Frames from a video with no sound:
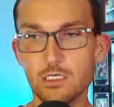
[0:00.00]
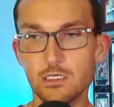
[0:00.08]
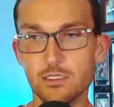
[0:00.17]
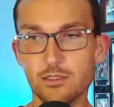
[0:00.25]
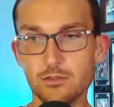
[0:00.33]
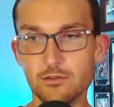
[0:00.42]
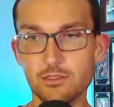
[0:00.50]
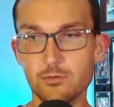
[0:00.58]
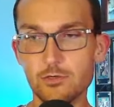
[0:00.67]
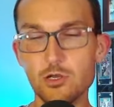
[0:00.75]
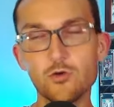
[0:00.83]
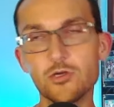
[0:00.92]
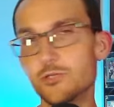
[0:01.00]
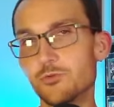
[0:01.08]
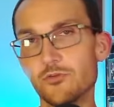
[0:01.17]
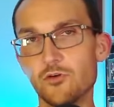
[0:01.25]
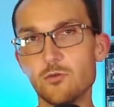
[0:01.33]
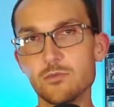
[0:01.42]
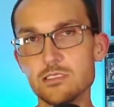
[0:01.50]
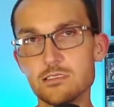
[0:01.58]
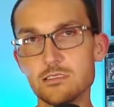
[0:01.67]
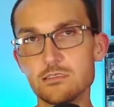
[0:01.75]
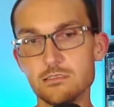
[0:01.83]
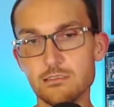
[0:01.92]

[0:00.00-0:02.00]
There were no good performances.